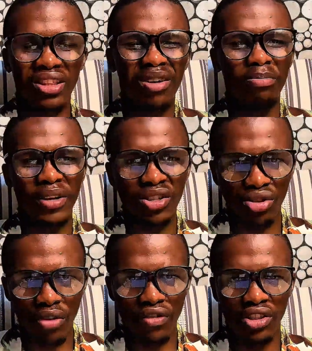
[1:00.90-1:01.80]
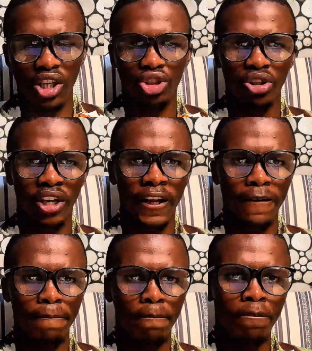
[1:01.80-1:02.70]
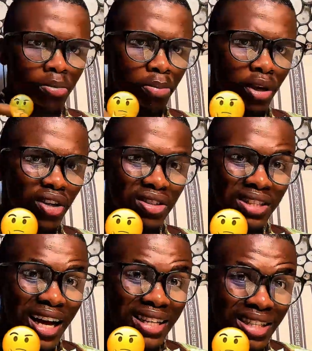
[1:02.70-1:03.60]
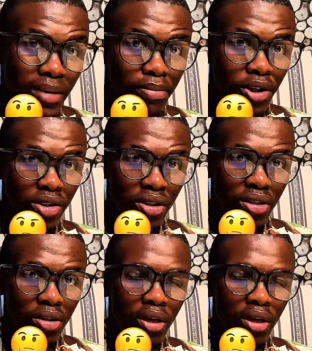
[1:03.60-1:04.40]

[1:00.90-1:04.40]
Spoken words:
the best service that you can. Because that same person